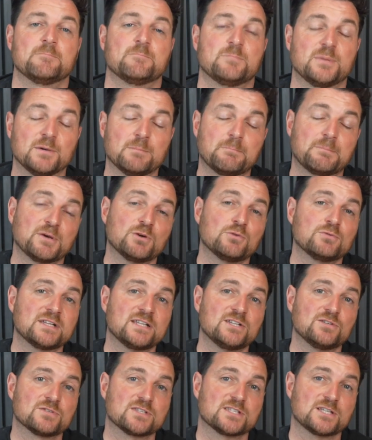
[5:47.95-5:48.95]
But
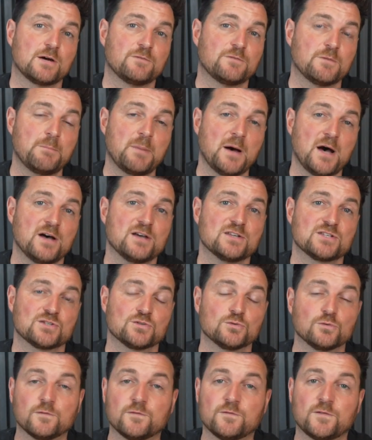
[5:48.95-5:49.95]
building yourself a
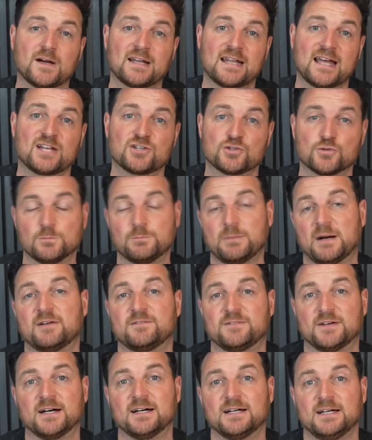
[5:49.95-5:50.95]
personal financial
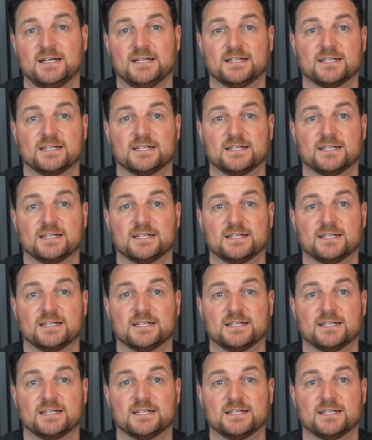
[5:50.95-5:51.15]
buffer